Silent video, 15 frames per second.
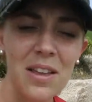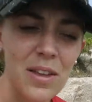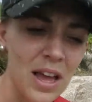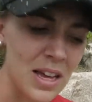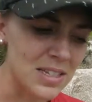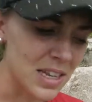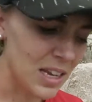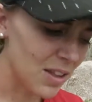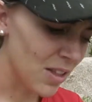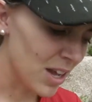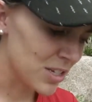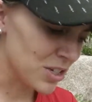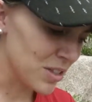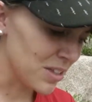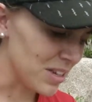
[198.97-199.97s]
uh,
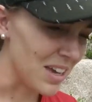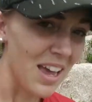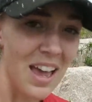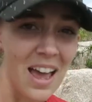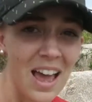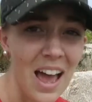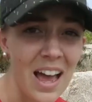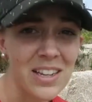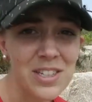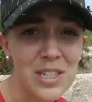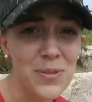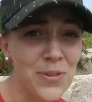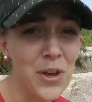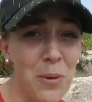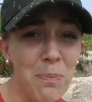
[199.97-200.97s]
psychologically. I
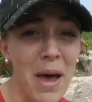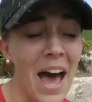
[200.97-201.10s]
just feel